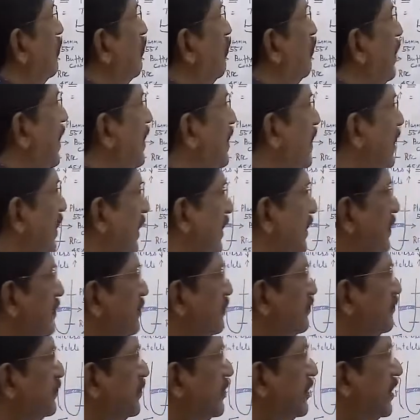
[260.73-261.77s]

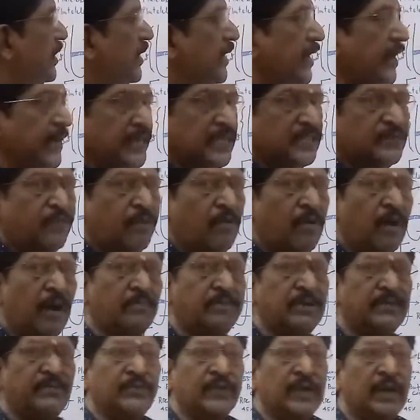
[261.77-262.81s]
platelet, it is
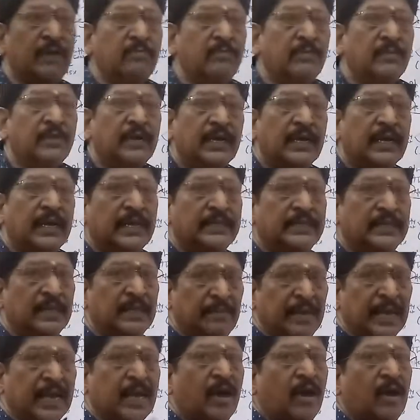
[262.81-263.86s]
formed from the
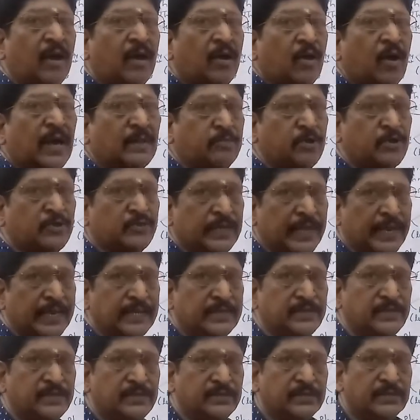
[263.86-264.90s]

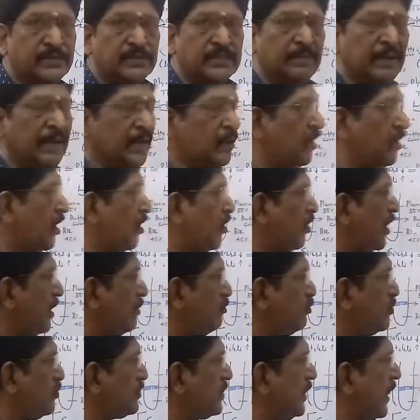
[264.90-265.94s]
megacarbocytes. The
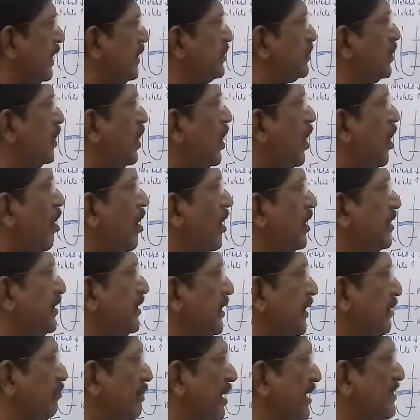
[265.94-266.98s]
megacarbocytes are
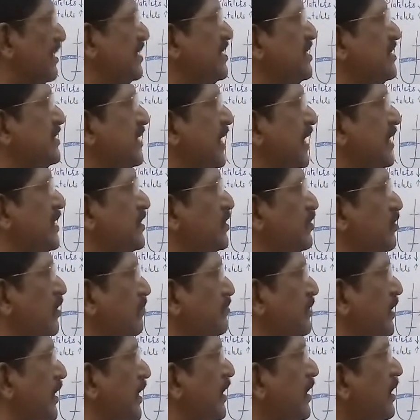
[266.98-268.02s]
the mother cells of
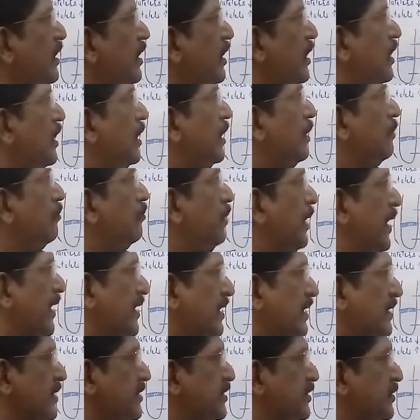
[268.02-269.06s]
the
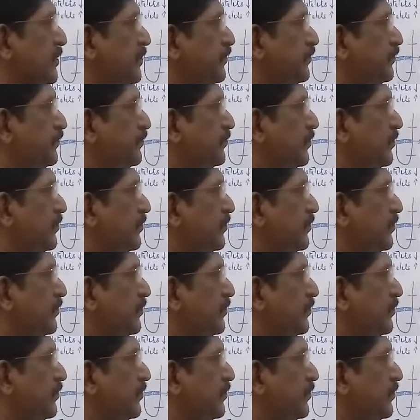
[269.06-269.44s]
platelet.